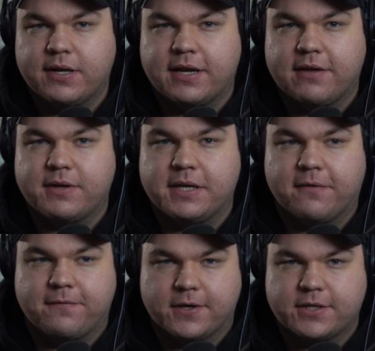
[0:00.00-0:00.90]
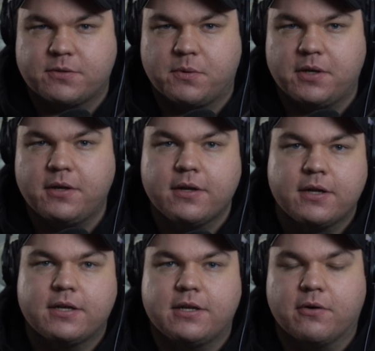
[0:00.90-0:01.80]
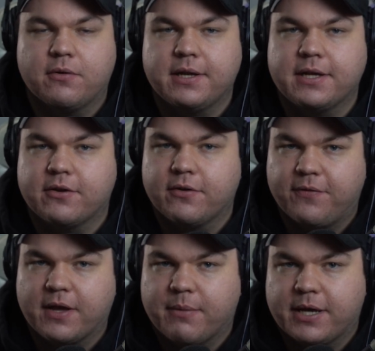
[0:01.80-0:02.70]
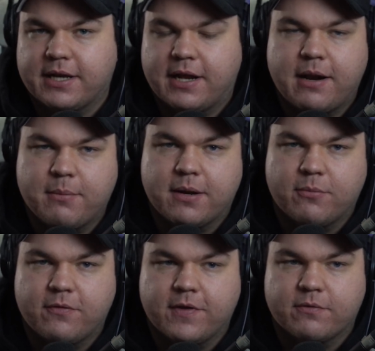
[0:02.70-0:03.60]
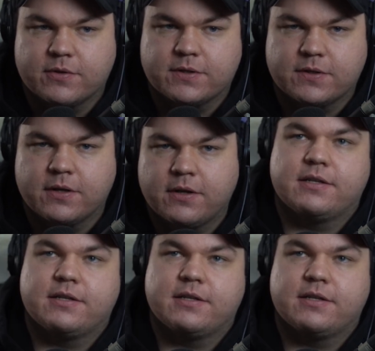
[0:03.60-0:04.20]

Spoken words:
that even in the first one, the only good thing about that animated movie was,